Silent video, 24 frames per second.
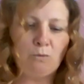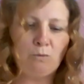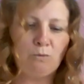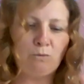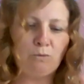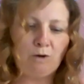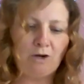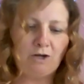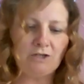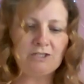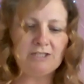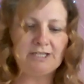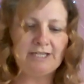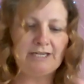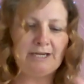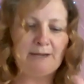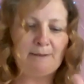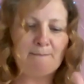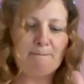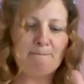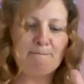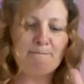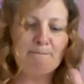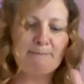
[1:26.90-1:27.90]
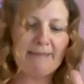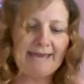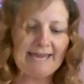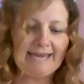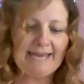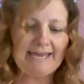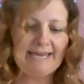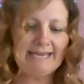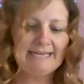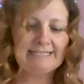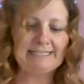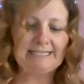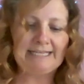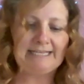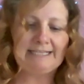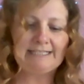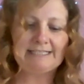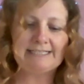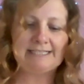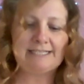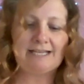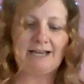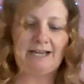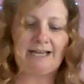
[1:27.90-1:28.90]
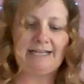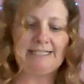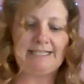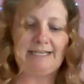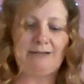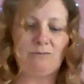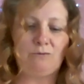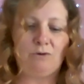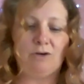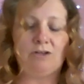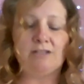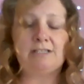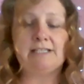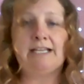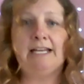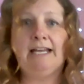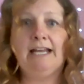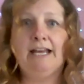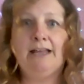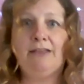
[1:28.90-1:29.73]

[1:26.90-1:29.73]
what an amazing sight it was